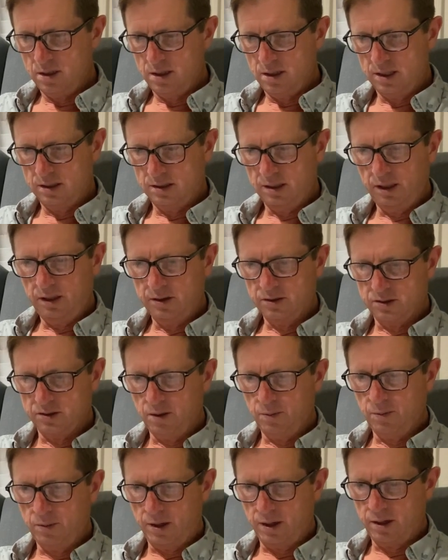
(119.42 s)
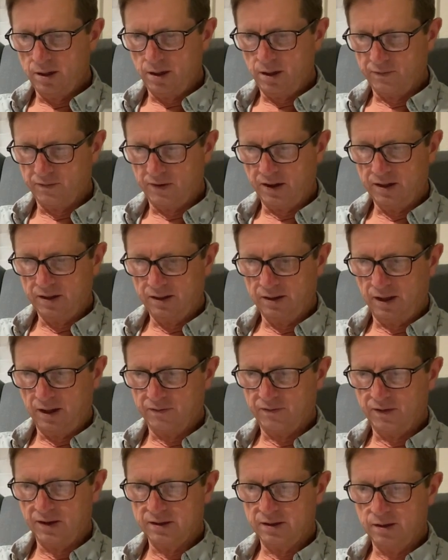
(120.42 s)
It's in here somewhere. I've got it. I've
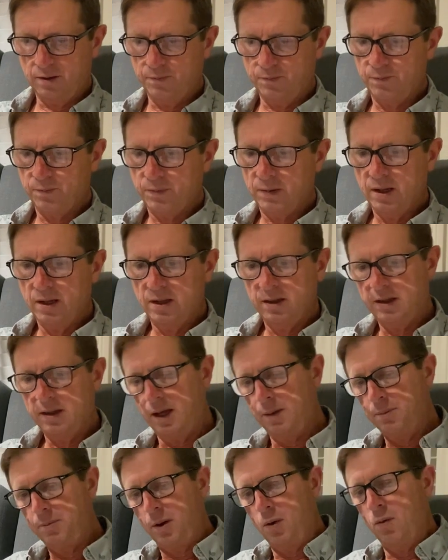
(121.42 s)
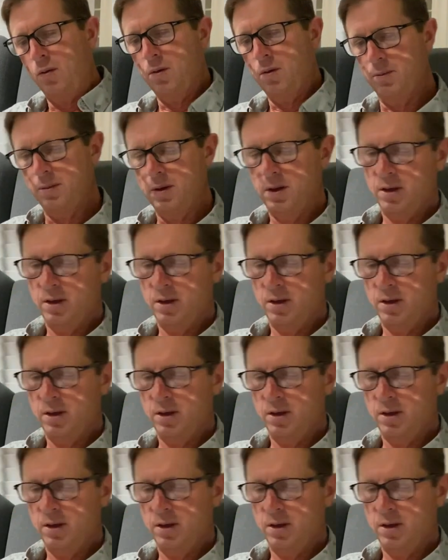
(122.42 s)
got the that poem